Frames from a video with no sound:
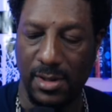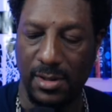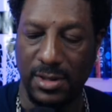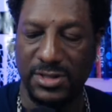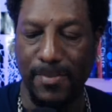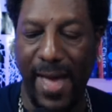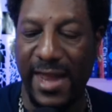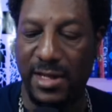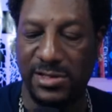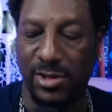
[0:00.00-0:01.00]
this
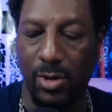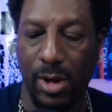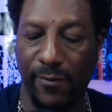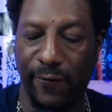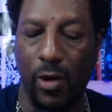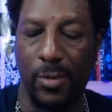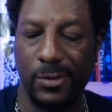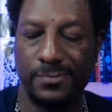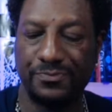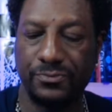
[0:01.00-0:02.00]
madness don't come forward.
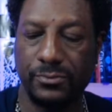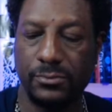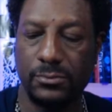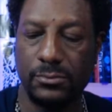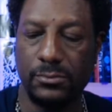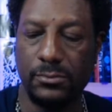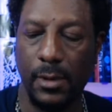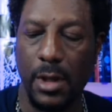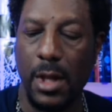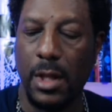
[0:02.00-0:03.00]

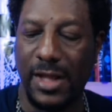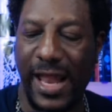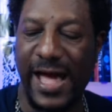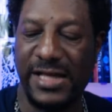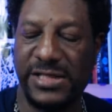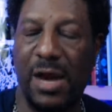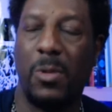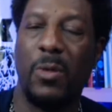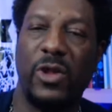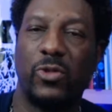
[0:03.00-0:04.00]
The last time we
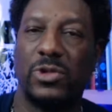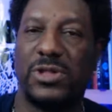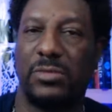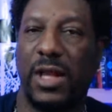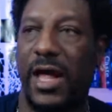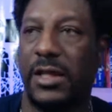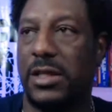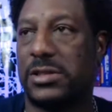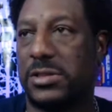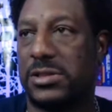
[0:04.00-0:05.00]
went through something like
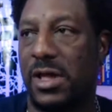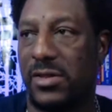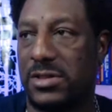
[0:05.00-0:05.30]
this, the southern